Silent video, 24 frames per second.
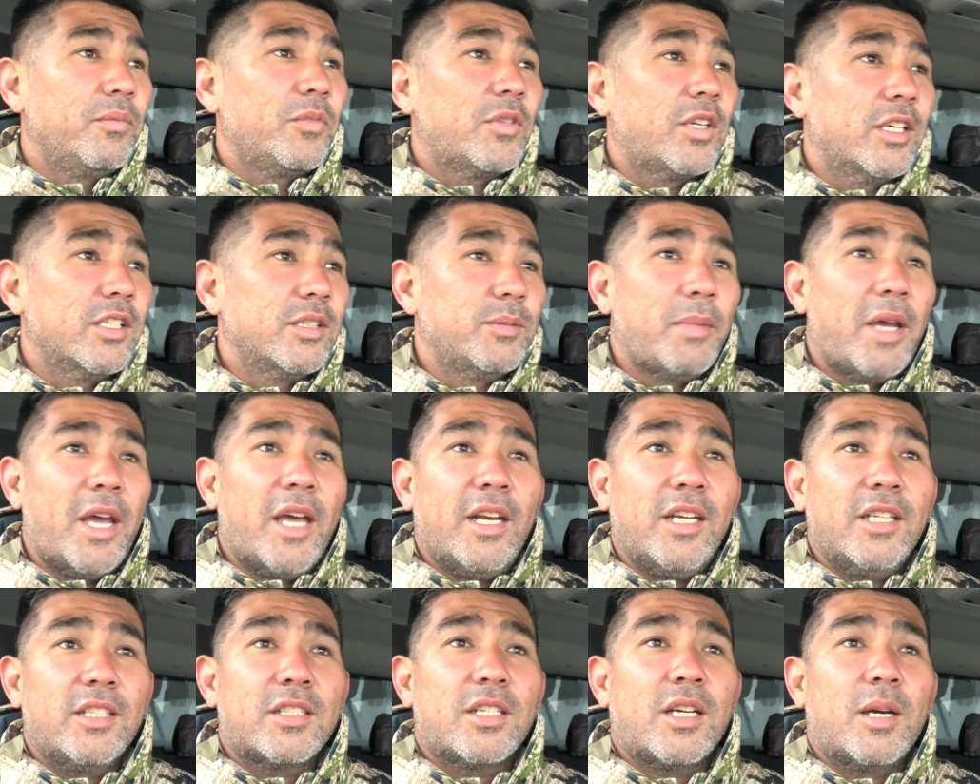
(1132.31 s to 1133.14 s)
But man,
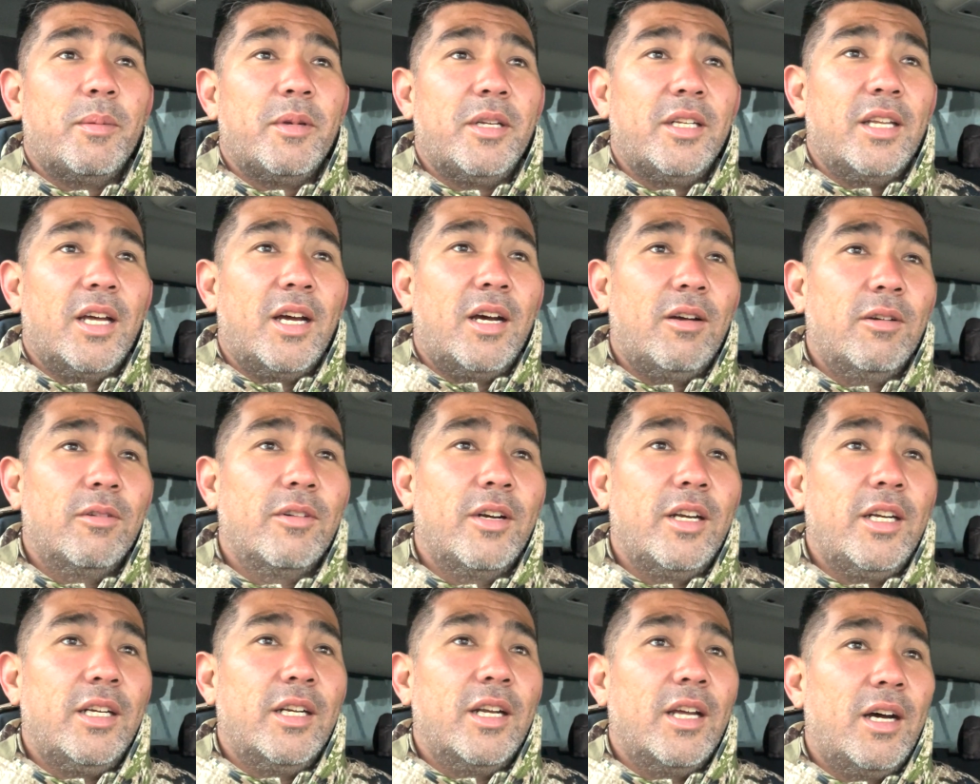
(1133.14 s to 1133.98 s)
it's coming down
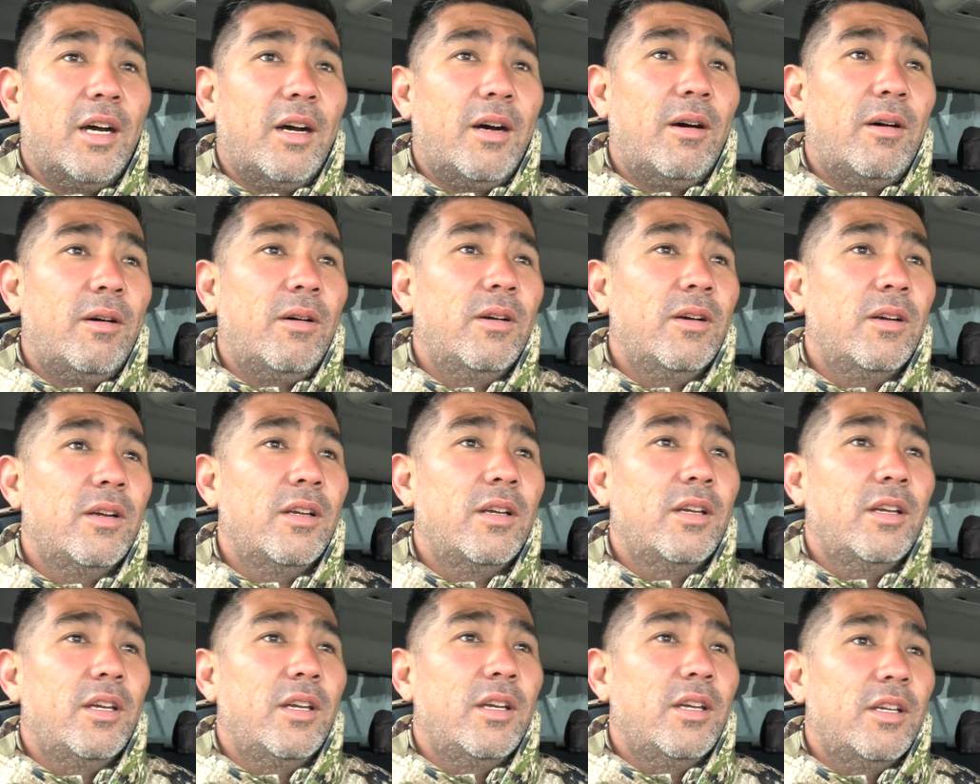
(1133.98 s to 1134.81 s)
right now.
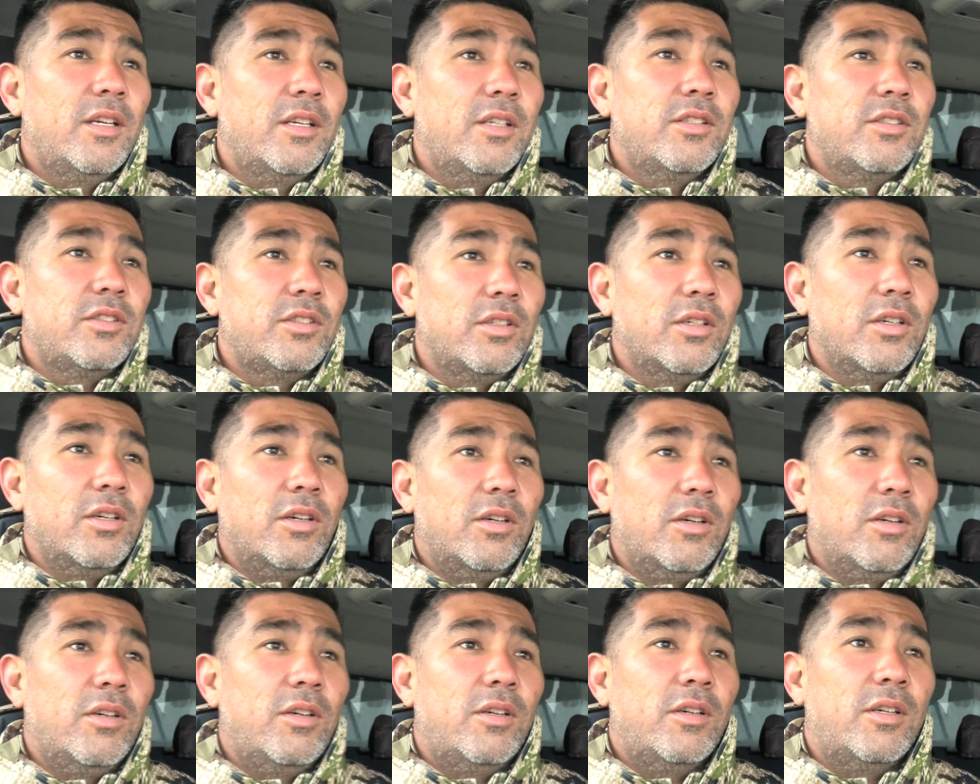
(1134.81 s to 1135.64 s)

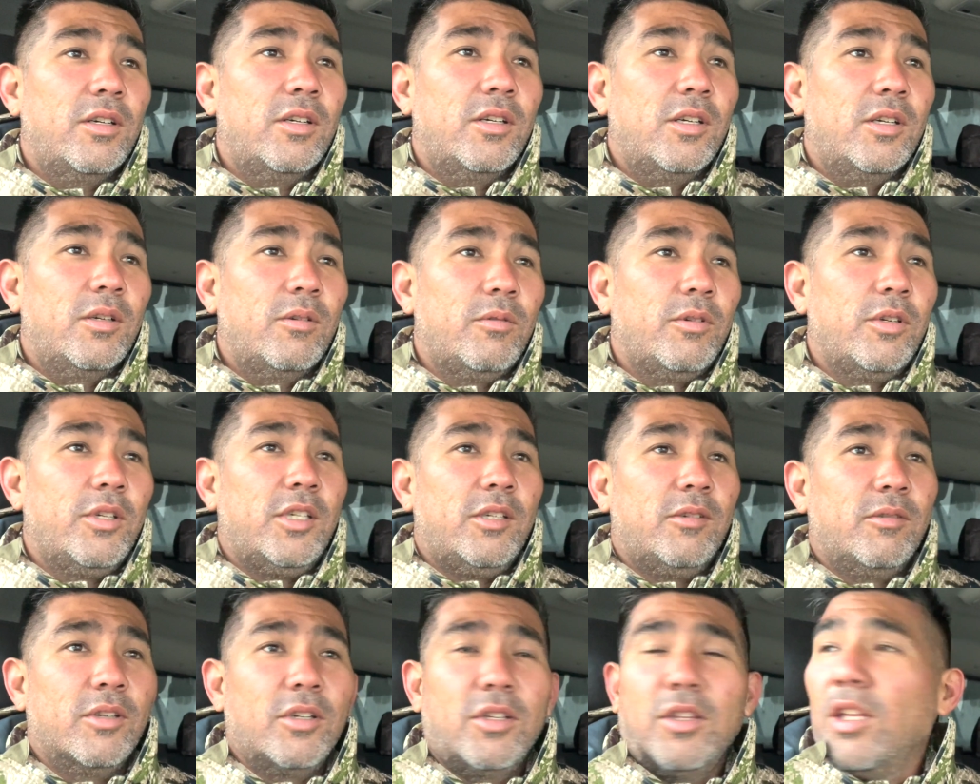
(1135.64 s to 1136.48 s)
So we
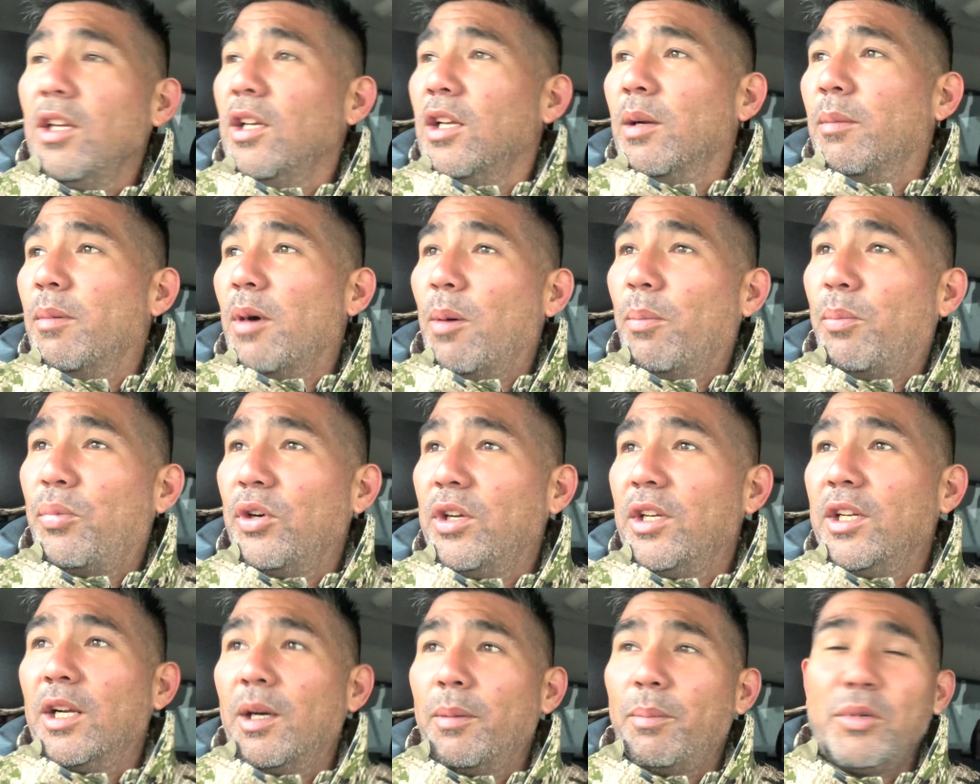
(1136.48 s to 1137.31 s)
were thinking about
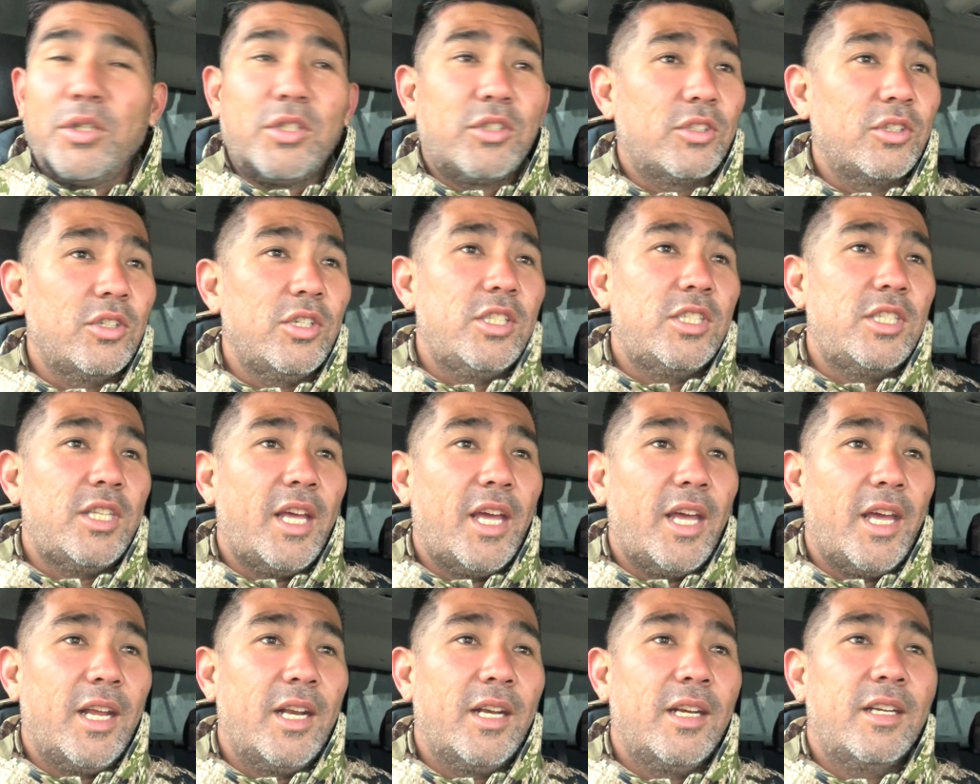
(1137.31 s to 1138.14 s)
putting up a tree
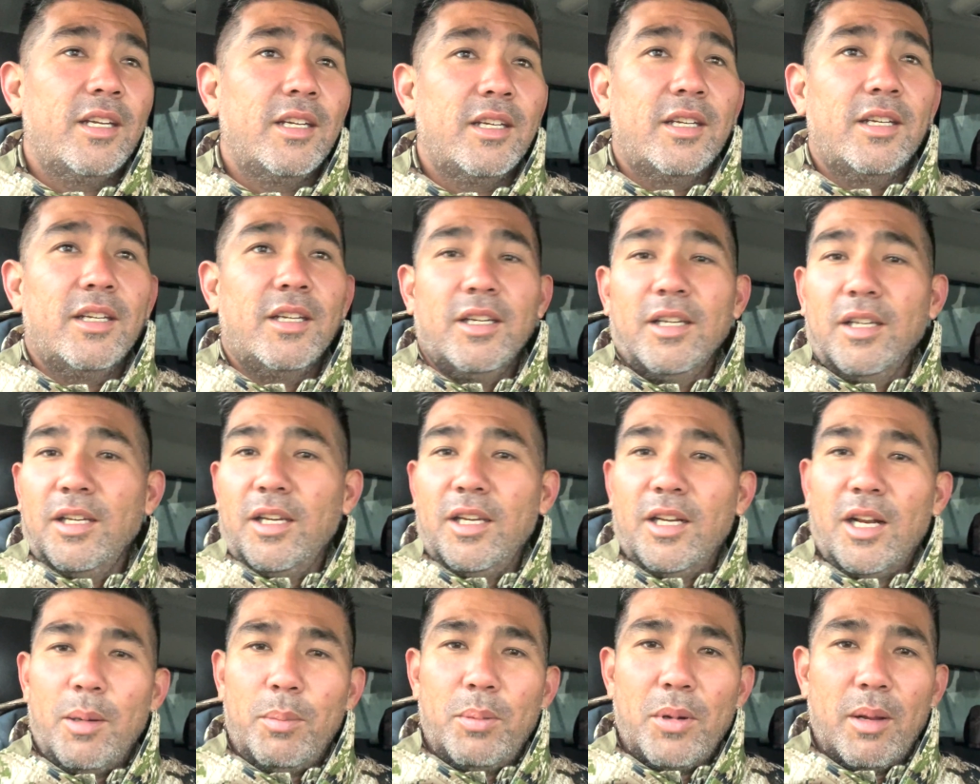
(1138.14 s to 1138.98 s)
stand.
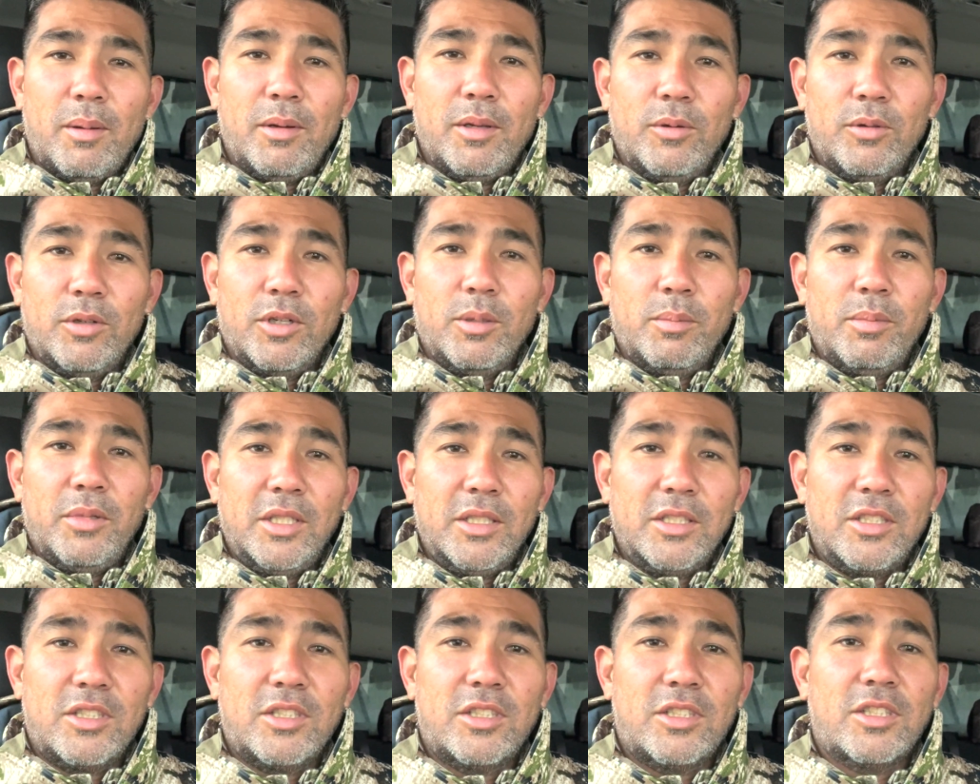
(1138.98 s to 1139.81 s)
I probably would have been
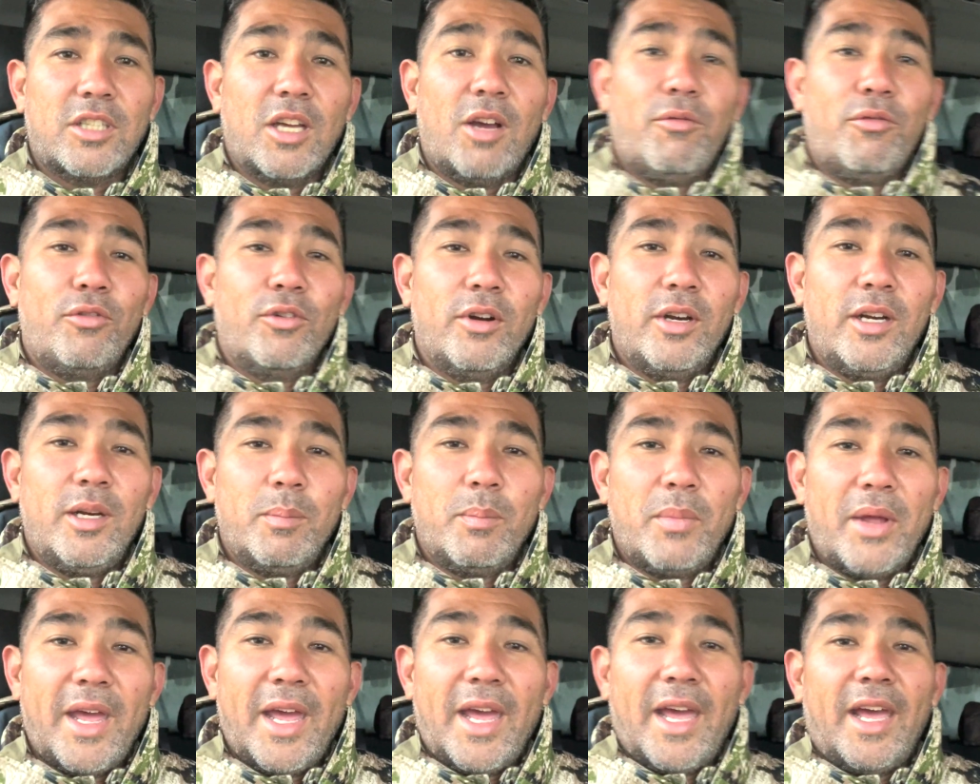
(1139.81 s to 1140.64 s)
suffering
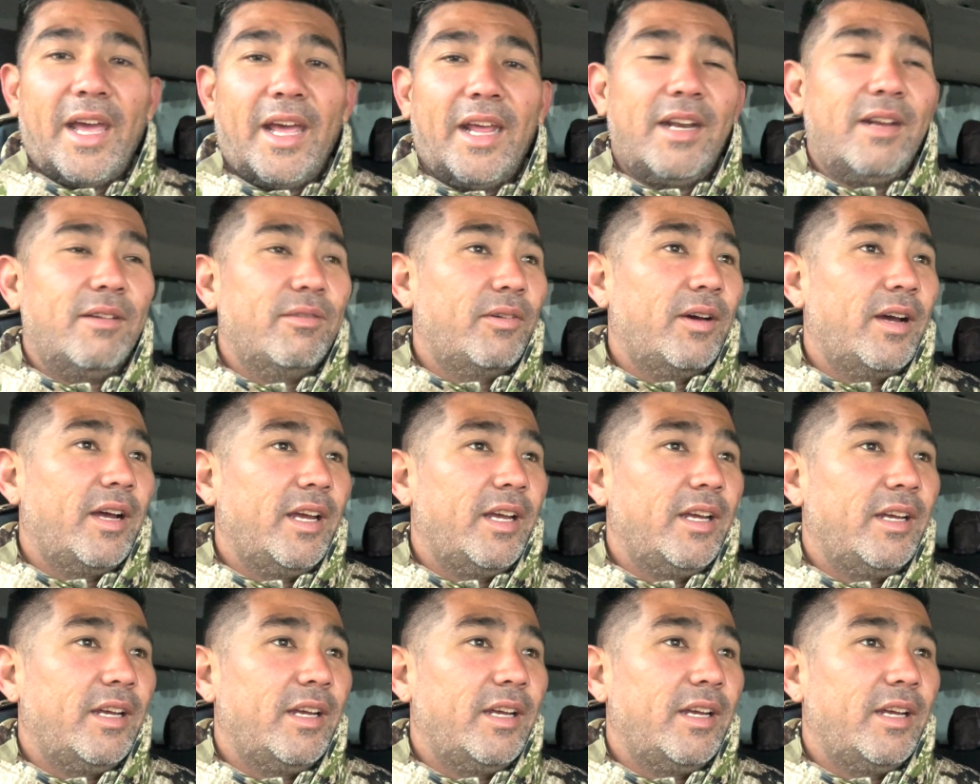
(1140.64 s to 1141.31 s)
bad if I